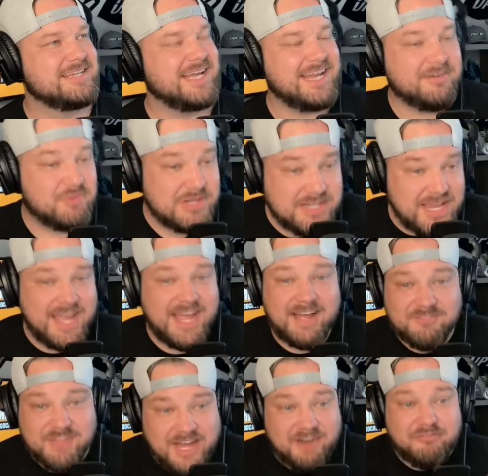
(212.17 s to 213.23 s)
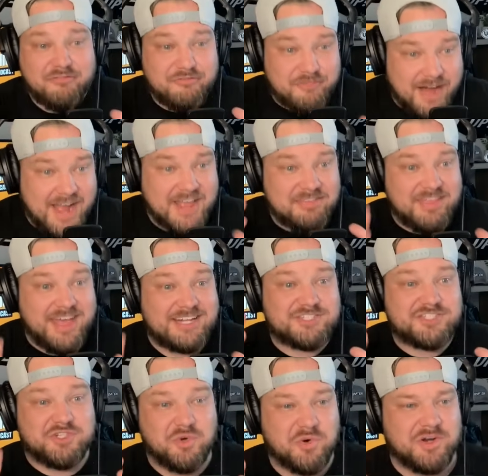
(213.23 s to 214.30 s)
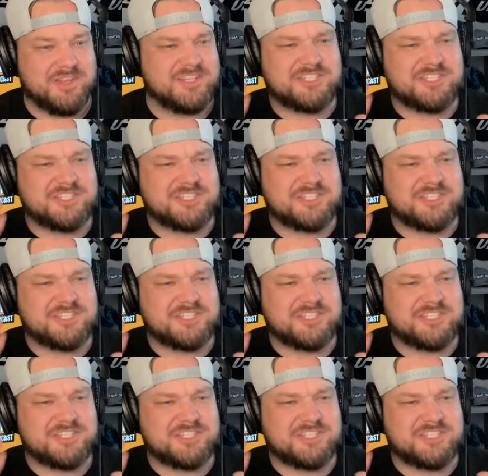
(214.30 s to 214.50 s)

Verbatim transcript: And every day I've got to find that story,